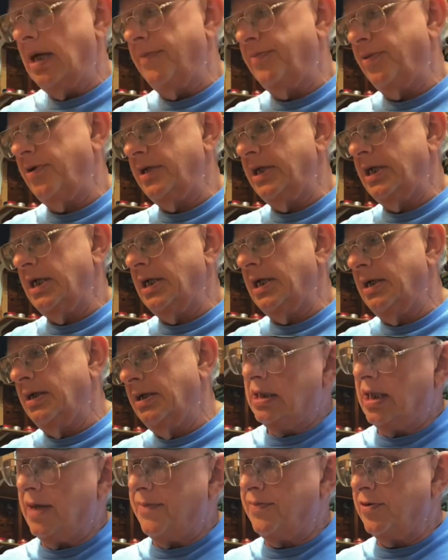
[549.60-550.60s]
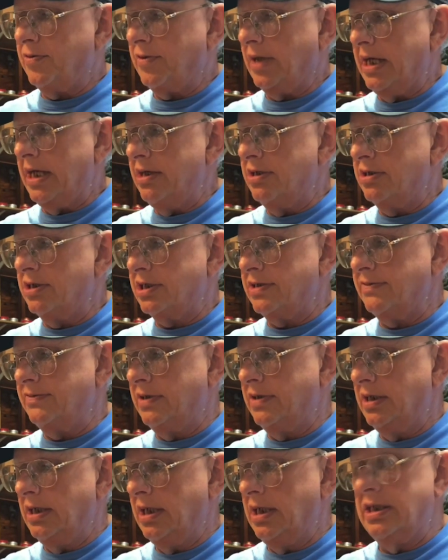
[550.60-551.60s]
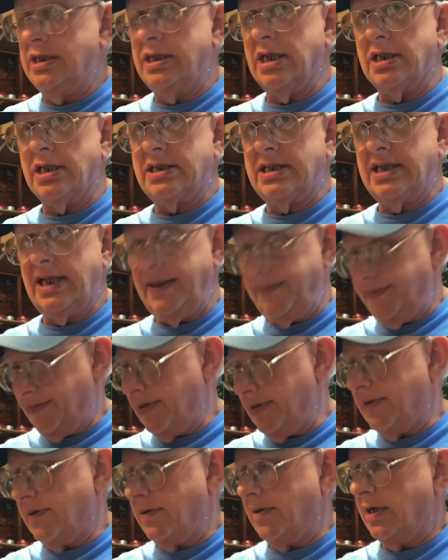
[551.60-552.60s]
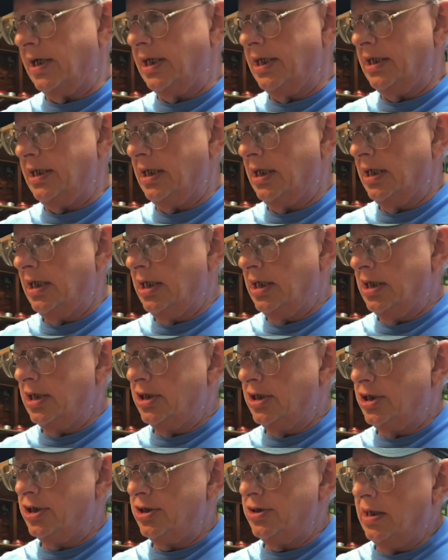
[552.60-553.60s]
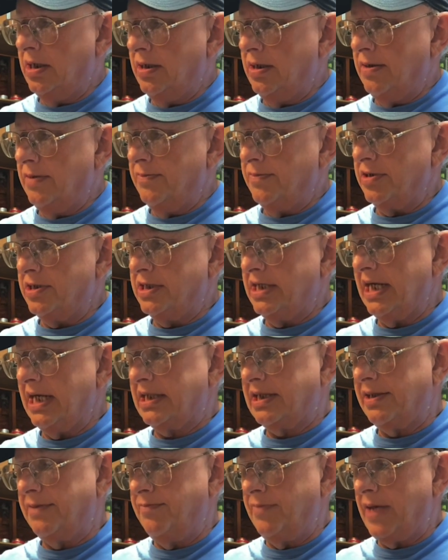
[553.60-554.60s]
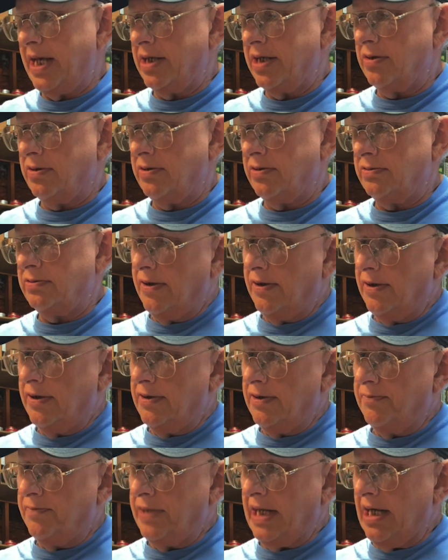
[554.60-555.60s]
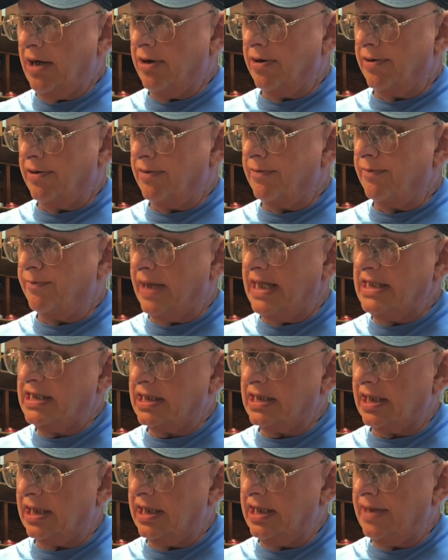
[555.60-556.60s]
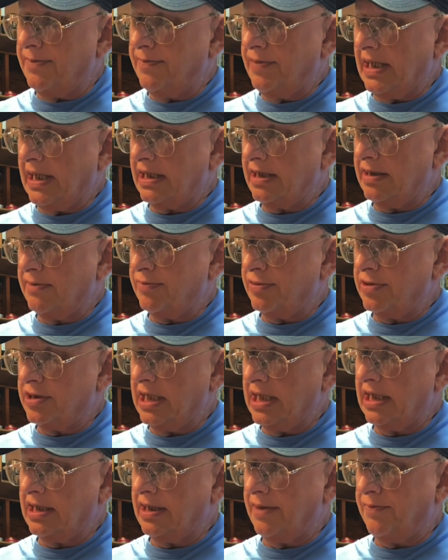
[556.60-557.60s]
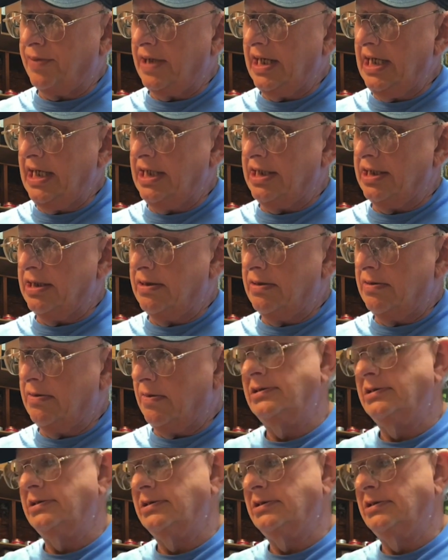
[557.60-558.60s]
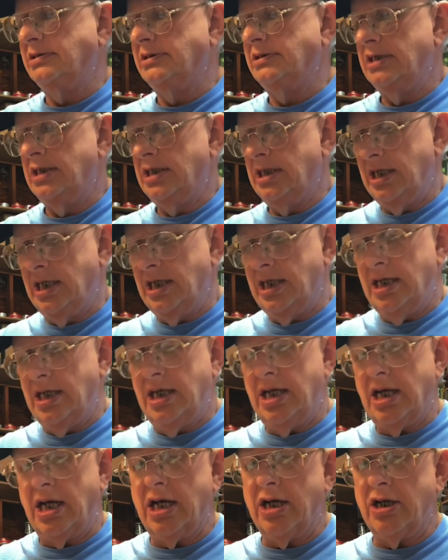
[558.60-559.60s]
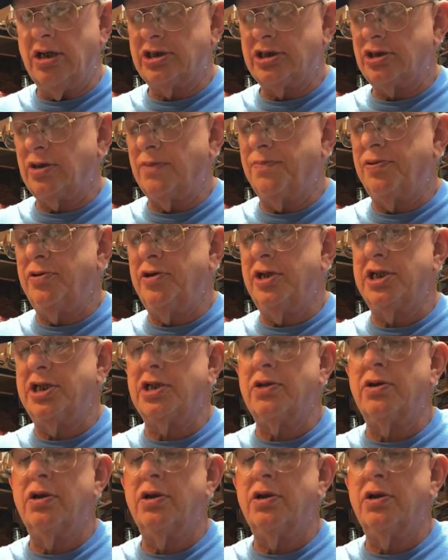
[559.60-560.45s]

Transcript: putting a couple layers of duct tape here on it to protect the metal paint, or basically to protect the paint. I also put